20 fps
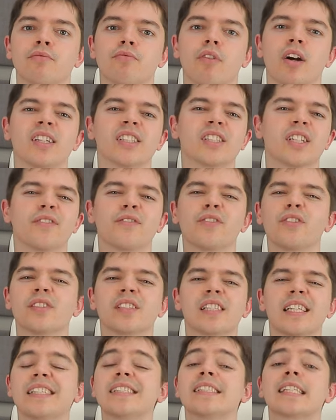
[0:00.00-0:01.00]
riser for
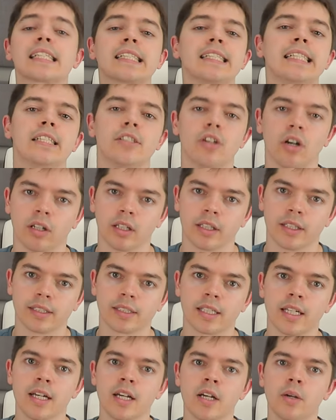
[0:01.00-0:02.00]
say
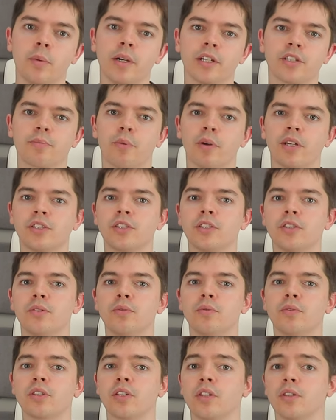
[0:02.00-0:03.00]
$60, which brings
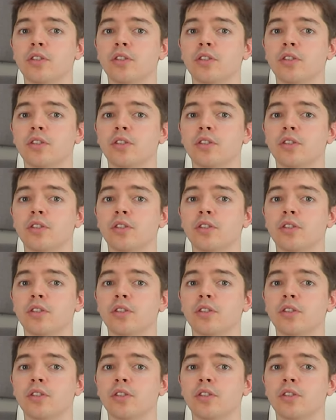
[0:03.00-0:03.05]
you to the